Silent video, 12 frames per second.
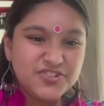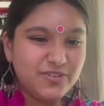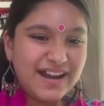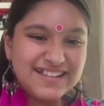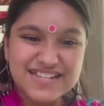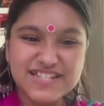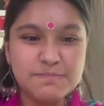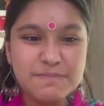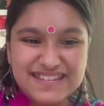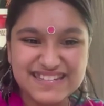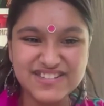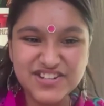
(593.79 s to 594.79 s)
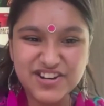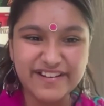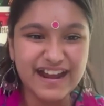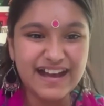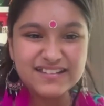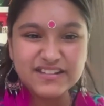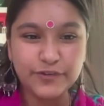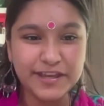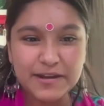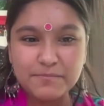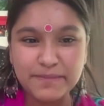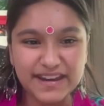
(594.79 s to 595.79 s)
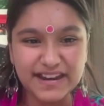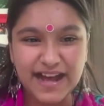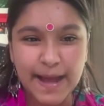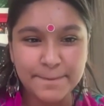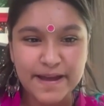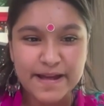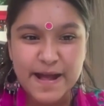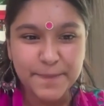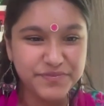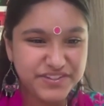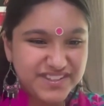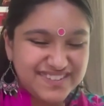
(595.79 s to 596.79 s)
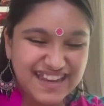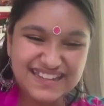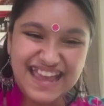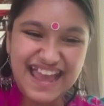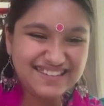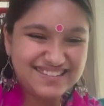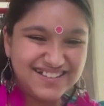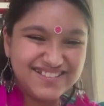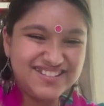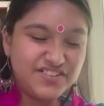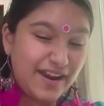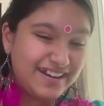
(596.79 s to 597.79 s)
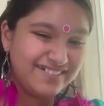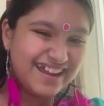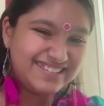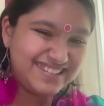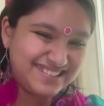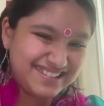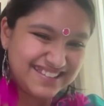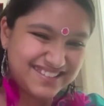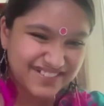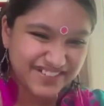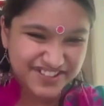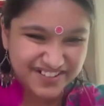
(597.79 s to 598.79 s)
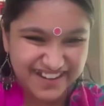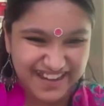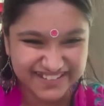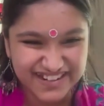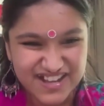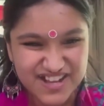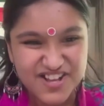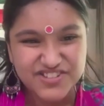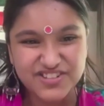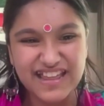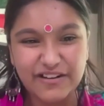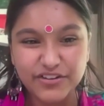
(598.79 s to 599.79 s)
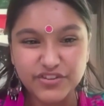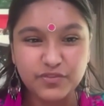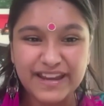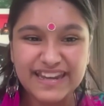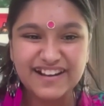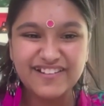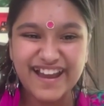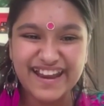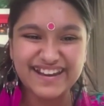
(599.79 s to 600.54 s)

So I just messaged her and asked if we can meet up, and she said yes, she'll straight away. She said she'll do it. So that was really great.